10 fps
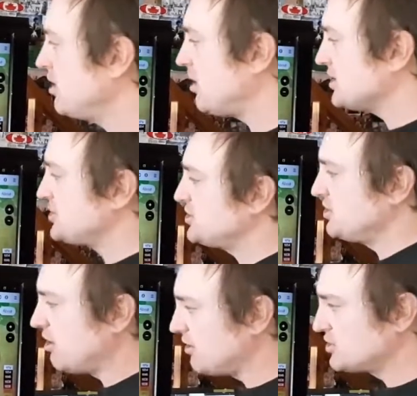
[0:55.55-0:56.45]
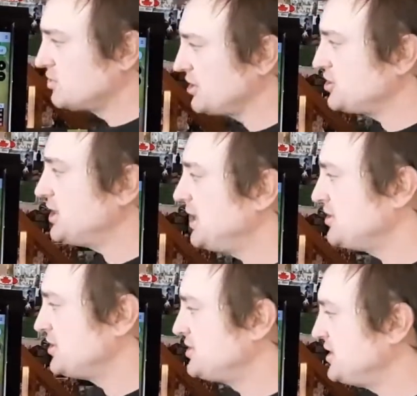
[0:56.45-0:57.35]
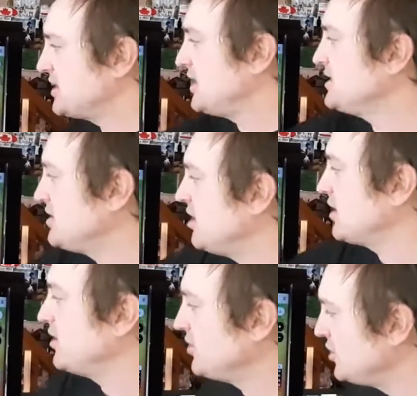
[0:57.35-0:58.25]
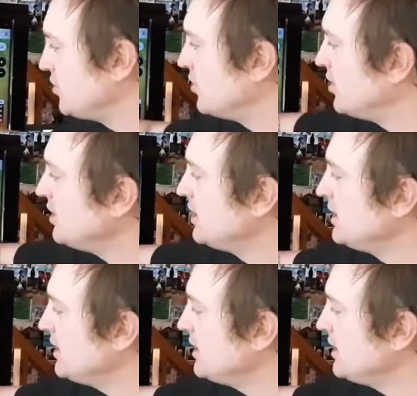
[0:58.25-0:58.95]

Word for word: All it's, all it's really changed is this guy's knocking on the door,